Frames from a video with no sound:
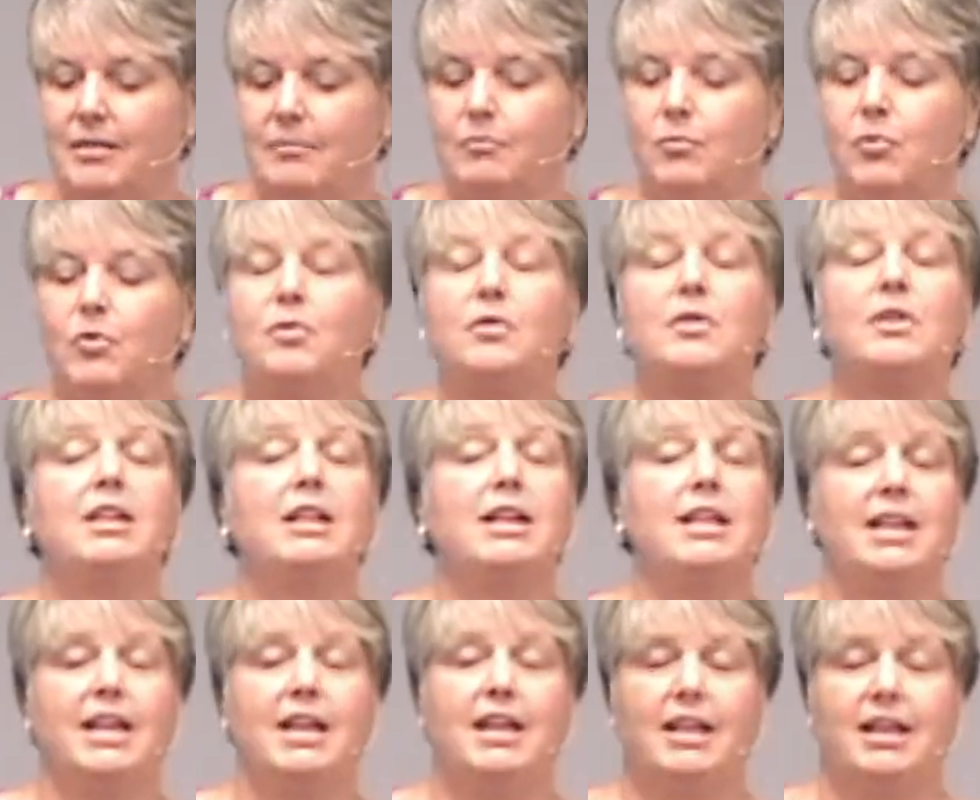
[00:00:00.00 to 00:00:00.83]
born
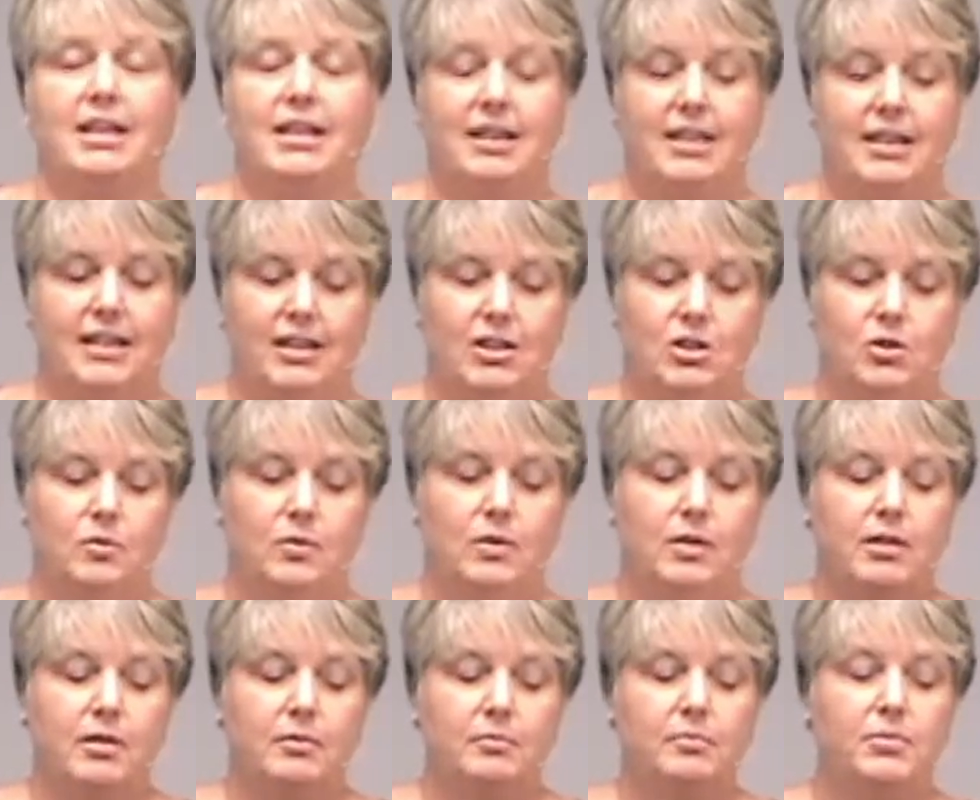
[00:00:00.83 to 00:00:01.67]
again into a
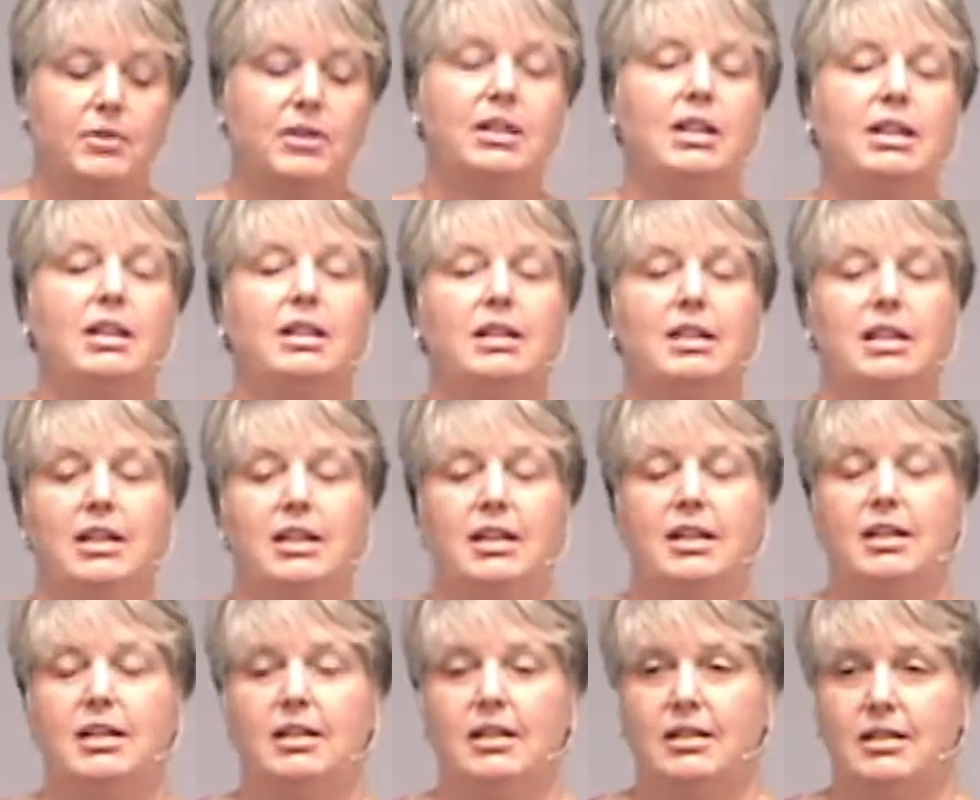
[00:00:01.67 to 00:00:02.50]
completely